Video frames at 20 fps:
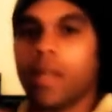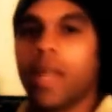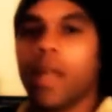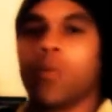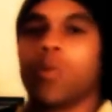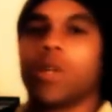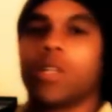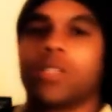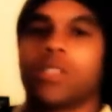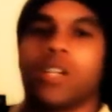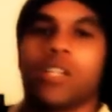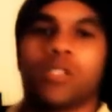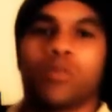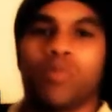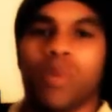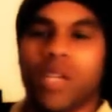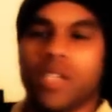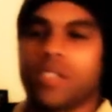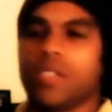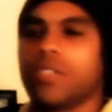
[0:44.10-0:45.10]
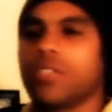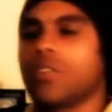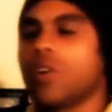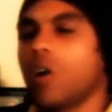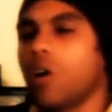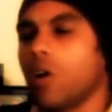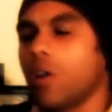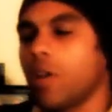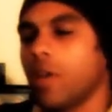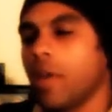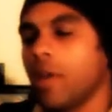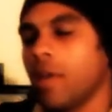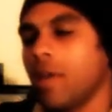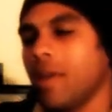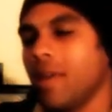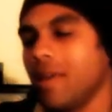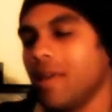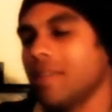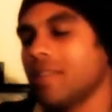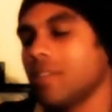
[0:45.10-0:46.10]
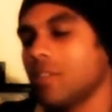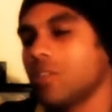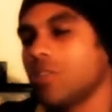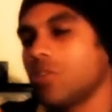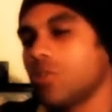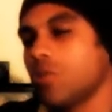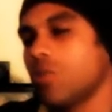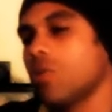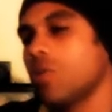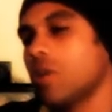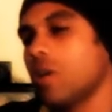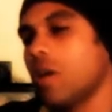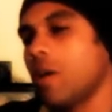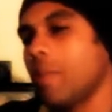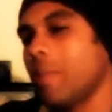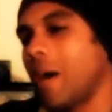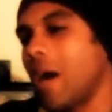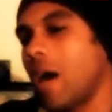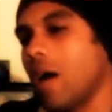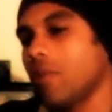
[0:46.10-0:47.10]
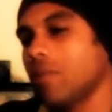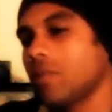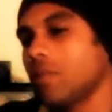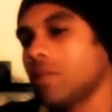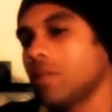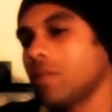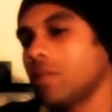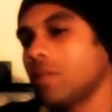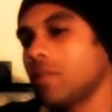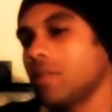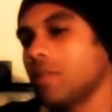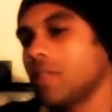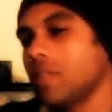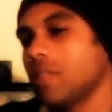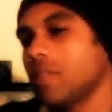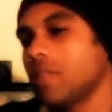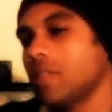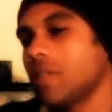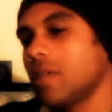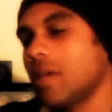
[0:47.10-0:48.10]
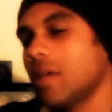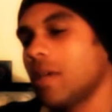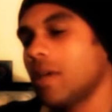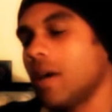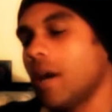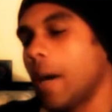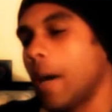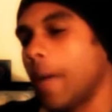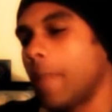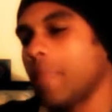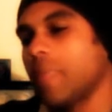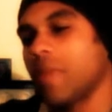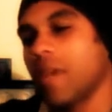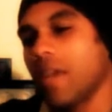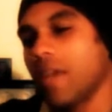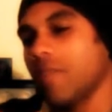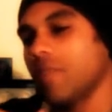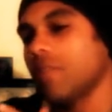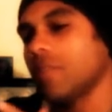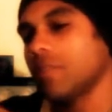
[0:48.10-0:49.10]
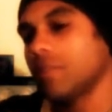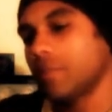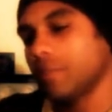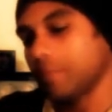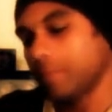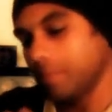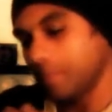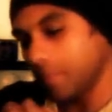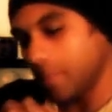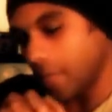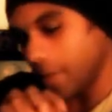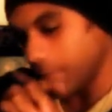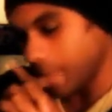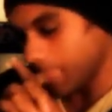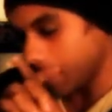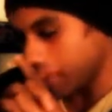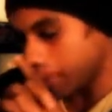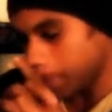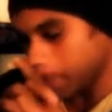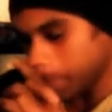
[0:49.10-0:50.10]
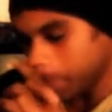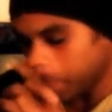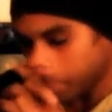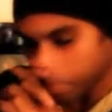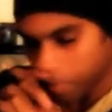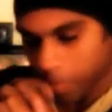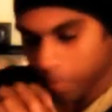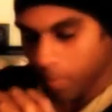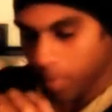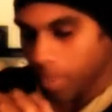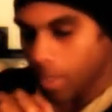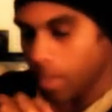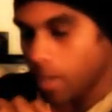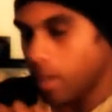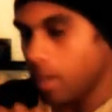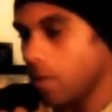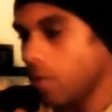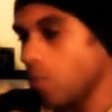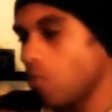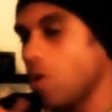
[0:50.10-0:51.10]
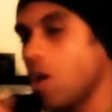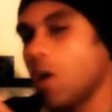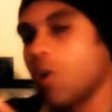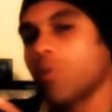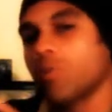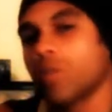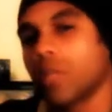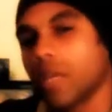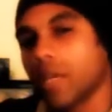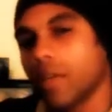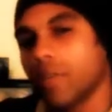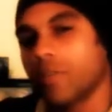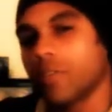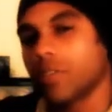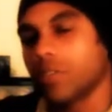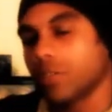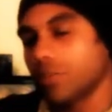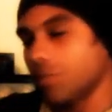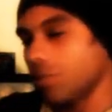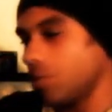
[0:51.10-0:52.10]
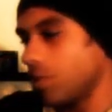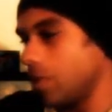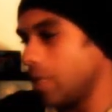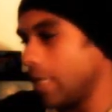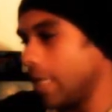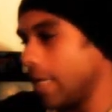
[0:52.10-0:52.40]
I want to touch bases on is the story about this um, David Davis, the Ronald Davis story.